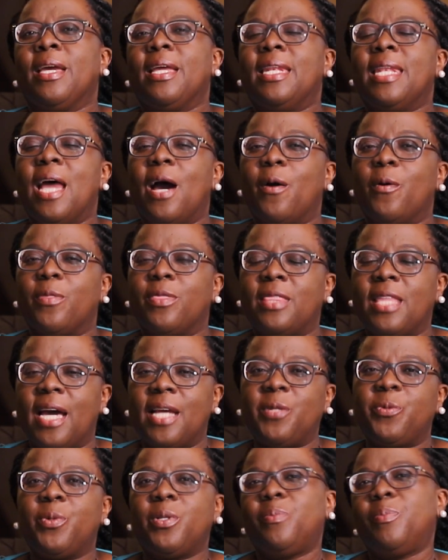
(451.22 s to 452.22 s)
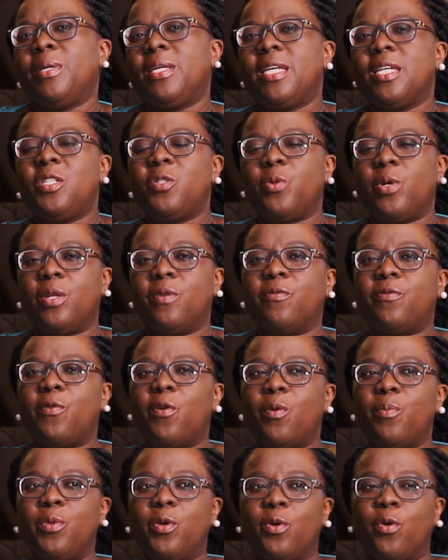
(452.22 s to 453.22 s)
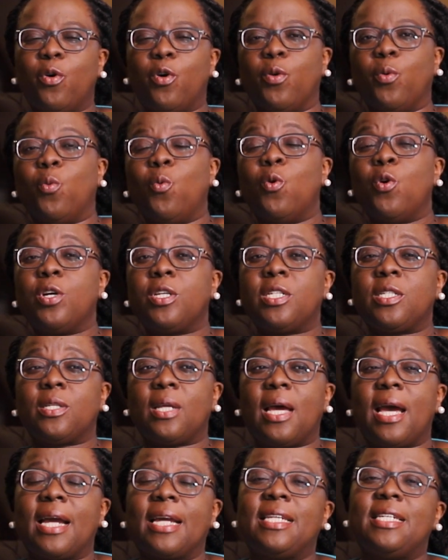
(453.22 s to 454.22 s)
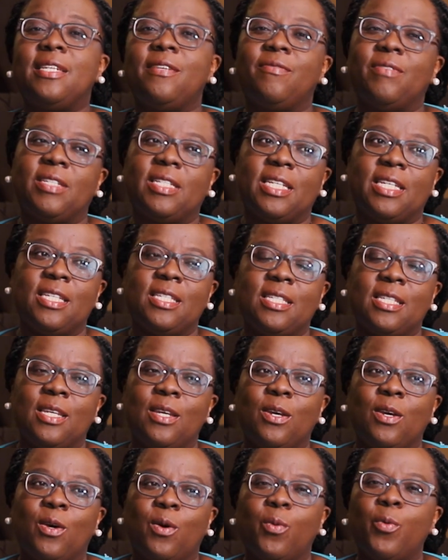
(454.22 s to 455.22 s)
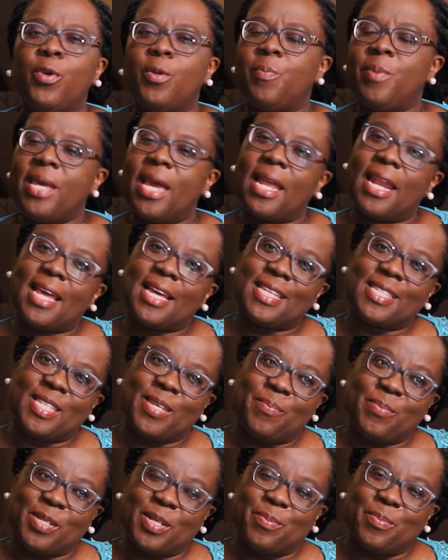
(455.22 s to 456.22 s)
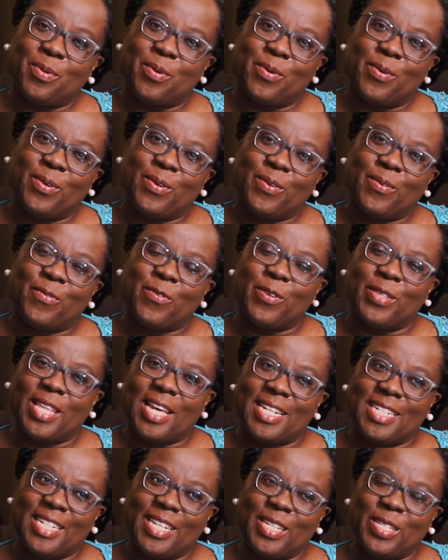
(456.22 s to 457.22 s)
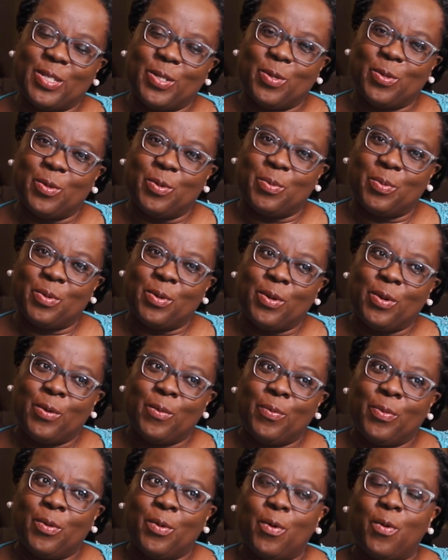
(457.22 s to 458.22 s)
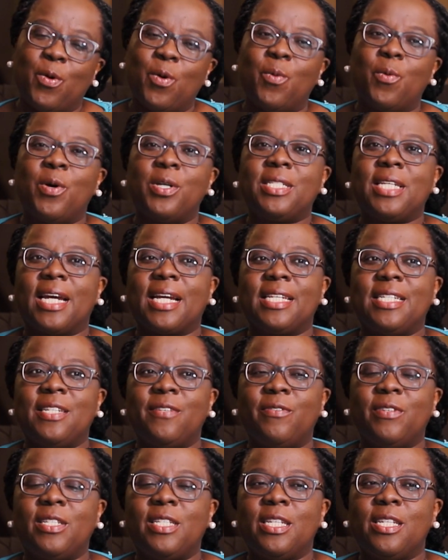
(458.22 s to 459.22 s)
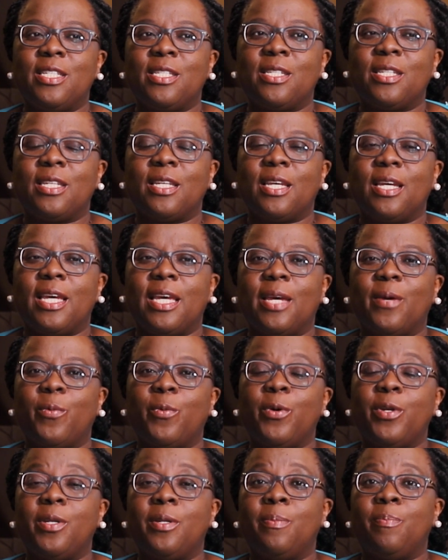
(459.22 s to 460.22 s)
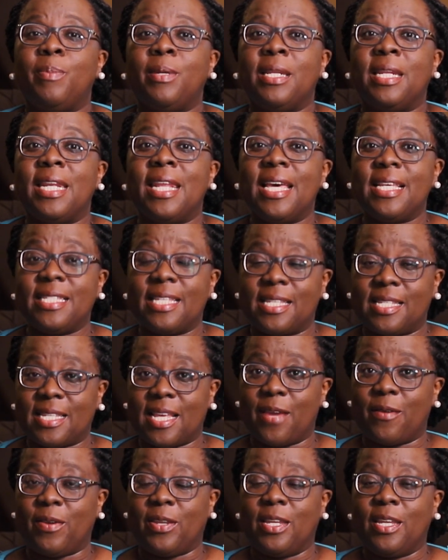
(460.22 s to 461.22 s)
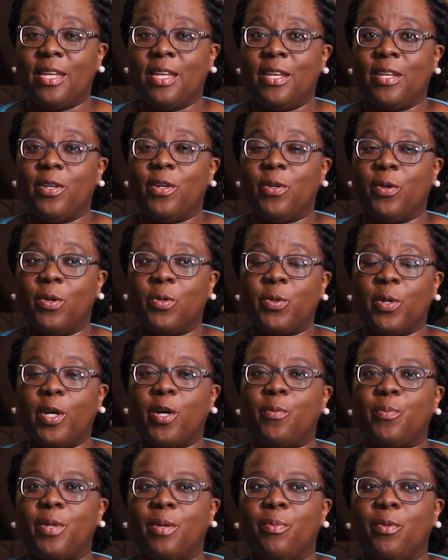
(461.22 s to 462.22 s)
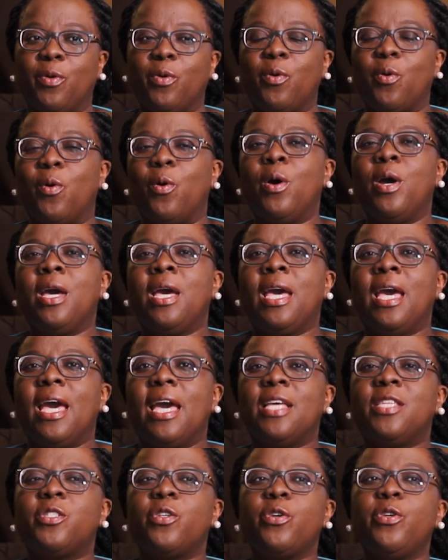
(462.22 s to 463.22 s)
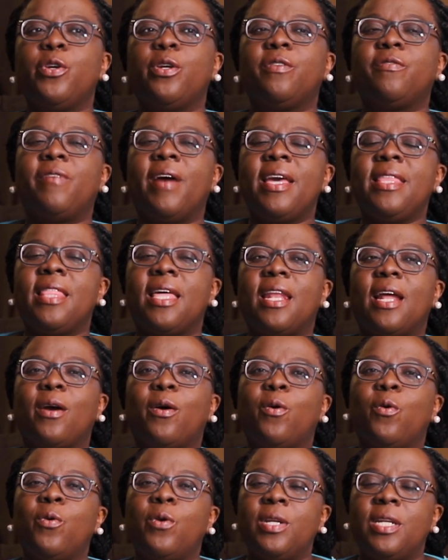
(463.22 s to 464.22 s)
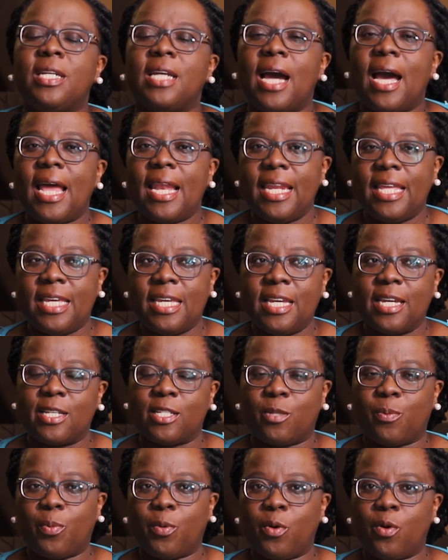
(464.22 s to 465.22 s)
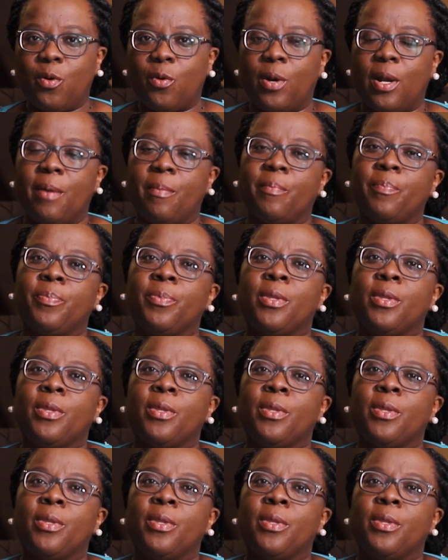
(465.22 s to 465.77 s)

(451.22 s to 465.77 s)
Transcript: Now that will begin to inform you on what activities would be unacceptable for that age group, or what activities would be necessary to help them grow. And so you'll find that a good early years program